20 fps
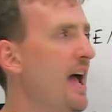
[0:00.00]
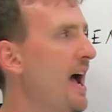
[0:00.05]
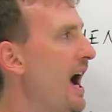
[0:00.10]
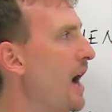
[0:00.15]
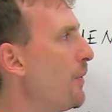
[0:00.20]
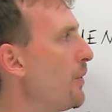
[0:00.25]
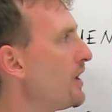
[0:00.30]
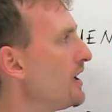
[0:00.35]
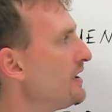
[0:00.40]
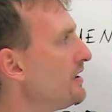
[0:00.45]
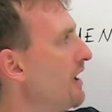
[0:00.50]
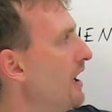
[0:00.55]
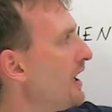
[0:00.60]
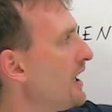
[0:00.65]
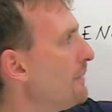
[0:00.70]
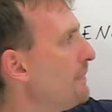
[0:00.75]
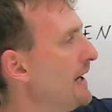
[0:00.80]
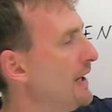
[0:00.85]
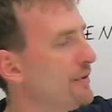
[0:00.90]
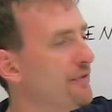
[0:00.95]
I want to talk
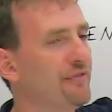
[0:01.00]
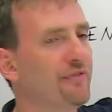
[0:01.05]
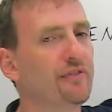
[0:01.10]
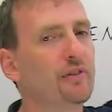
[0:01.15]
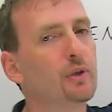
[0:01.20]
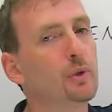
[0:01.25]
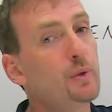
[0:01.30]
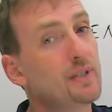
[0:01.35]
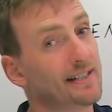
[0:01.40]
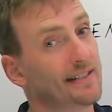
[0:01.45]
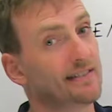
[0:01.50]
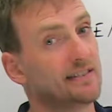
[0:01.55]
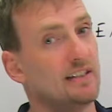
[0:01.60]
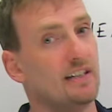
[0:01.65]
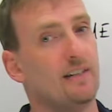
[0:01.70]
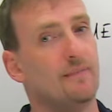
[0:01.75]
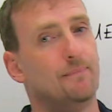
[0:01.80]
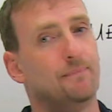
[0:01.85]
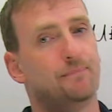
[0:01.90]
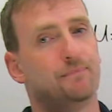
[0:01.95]
about
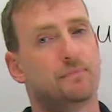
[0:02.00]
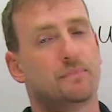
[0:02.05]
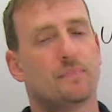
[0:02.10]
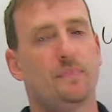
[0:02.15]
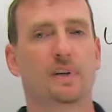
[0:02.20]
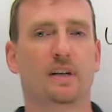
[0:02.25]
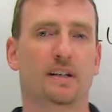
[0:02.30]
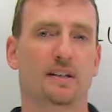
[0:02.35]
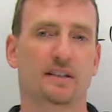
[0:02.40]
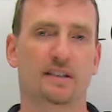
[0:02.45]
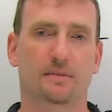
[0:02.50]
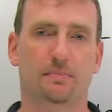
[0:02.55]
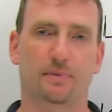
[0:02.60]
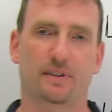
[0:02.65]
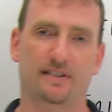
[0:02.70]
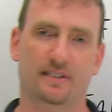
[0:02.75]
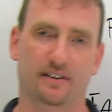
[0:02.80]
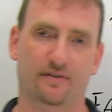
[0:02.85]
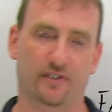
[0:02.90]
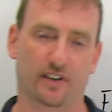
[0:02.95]
fluency in
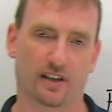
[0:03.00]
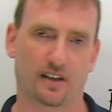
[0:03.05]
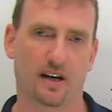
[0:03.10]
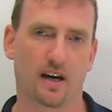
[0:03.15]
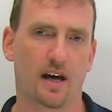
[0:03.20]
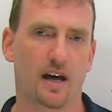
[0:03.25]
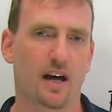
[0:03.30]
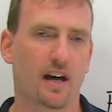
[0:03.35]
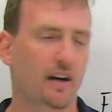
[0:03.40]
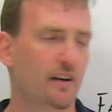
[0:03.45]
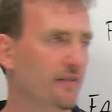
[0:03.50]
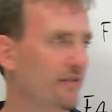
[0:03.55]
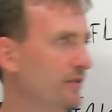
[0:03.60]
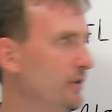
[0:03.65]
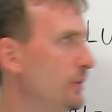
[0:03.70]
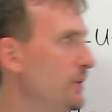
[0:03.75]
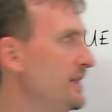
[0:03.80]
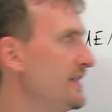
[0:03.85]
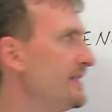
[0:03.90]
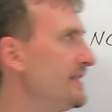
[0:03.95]
specific.
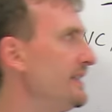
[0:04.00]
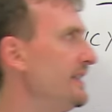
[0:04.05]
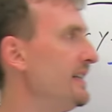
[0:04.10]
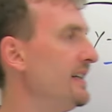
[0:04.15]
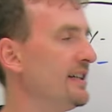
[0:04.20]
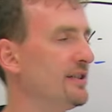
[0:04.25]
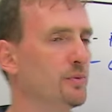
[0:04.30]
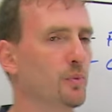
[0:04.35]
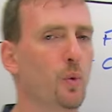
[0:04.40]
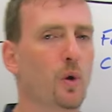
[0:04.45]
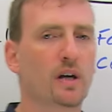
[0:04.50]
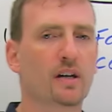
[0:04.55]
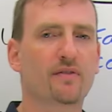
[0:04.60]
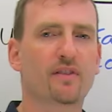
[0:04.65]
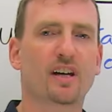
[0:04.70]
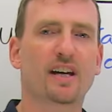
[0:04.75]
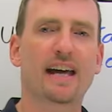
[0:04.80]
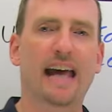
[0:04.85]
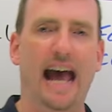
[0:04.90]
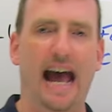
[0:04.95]
Fluency is one of
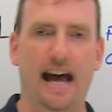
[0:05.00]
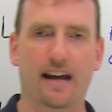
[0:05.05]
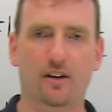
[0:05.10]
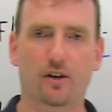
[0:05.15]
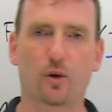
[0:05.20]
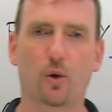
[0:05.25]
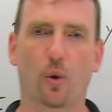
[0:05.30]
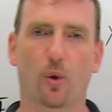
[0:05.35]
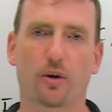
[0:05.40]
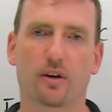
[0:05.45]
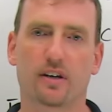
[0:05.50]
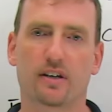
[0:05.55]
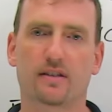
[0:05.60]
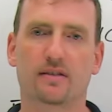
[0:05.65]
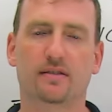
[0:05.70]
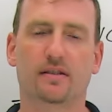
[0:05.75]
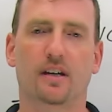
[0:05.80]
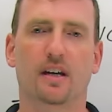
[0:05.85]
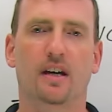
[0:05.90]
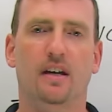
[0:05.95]
the
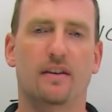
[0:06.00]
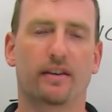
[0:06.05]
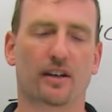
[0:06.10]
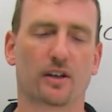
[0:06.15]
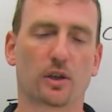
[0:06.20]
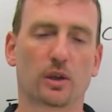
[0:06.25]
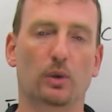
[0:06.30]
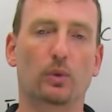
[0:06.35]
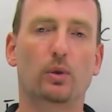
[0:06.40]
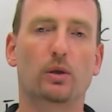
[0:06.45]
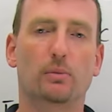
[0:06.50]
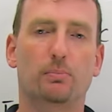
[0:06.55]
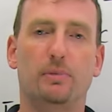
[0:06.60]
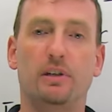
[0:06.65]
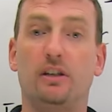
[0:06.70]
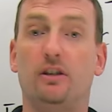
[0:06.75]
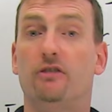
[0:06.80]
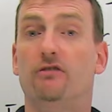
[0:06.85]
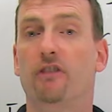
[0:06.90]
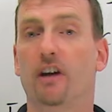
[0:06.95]
categories that you will
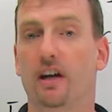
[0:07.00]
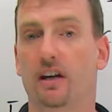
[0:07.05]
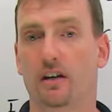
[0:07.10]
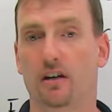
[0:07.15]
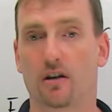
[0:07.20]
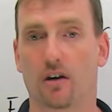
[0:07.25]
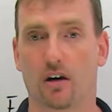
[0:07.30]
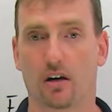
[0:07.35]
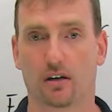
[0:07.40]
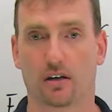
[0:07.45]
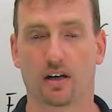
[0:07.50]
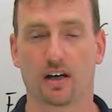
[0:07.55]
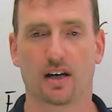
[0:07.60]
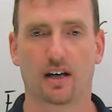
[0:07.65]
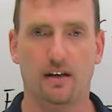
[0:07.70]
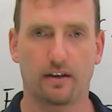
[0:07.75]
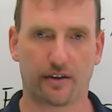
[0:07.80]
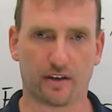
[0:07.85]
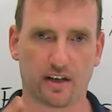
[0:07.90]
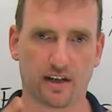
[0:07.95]
be graded on.
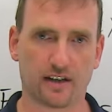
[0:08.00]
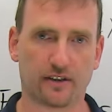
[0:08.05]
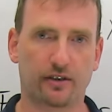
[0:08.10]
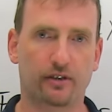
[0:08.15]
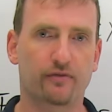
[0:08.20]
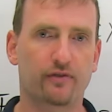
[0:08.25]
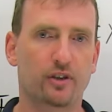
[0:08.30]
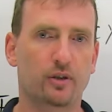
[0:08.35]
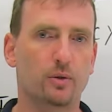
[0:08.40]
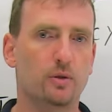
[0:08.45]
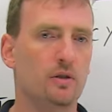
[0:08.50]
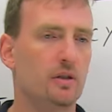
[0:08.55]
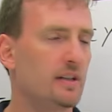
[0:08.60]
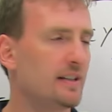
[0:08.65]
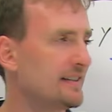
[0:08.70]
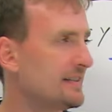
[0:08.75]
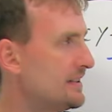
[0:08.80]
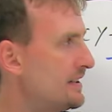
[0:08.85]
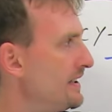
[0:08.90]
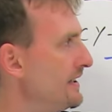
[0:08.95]
The interviewer
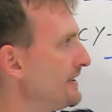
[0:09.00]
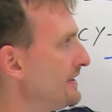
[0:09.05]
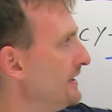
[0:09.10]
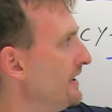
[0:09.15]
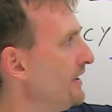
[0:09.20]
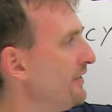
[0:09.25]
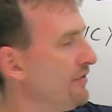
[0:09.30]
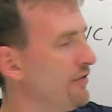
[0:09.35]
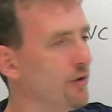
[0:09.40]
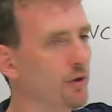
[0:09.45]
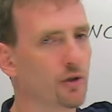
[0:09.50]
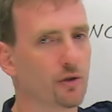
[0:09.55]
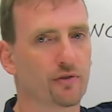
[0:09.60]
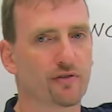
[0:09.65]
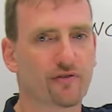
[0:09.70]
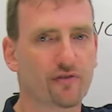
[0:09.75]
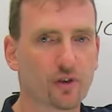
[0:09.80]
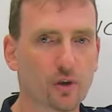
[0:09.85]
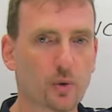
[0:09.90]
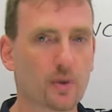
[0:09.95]
is listening for your
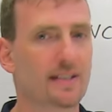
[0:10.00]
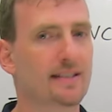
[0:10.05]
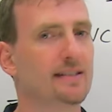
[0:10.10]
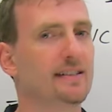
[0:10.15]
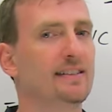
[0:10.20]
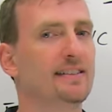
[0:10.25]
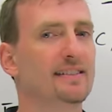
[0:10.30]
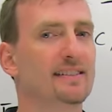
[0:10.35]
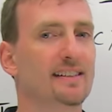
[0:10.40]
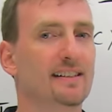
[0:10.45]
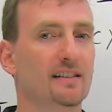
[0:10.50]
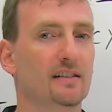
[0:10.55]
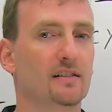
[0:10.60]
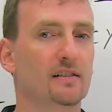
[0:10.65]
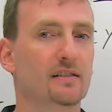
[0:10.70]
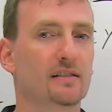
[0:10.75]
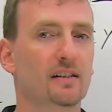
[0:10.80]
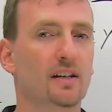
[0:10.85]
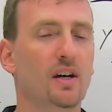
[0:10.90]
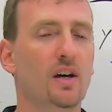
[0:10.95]
fluency
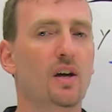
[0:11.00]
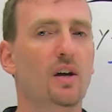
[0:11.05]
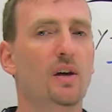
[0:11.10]
skills